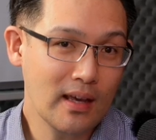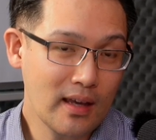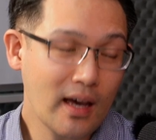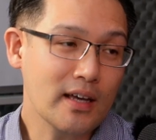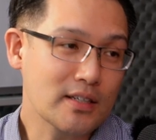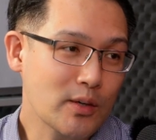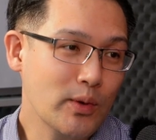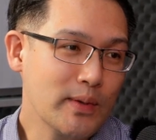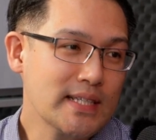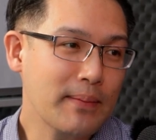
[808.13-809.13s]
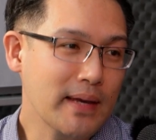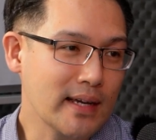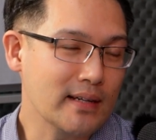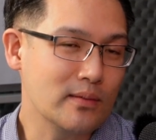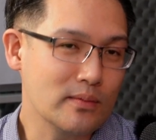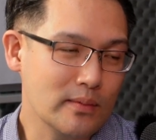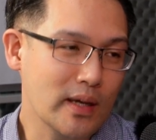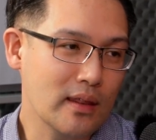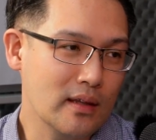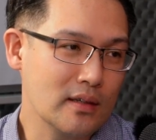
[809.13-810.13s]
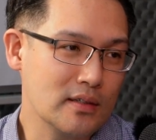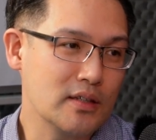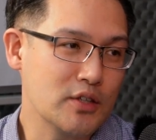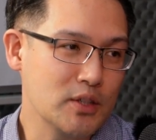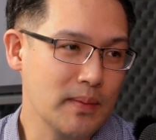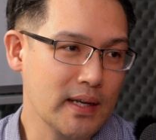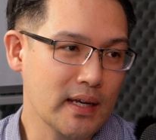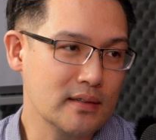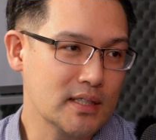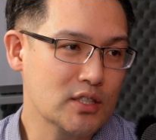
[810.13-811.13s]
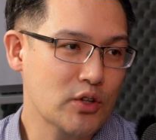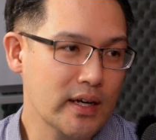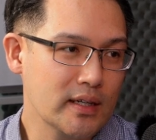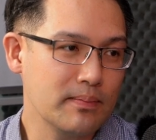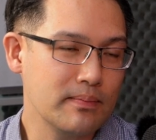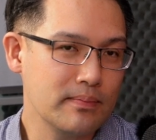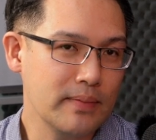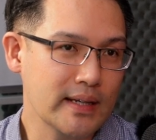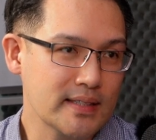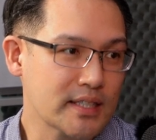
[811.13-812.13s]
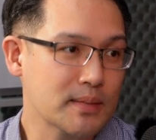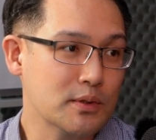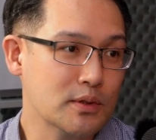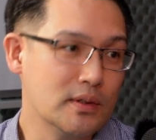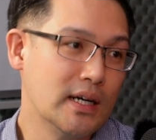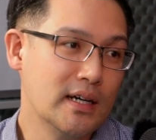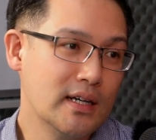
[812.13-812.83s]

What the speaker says: Yeah. So we're tapping in with the social media, just trying to be accessible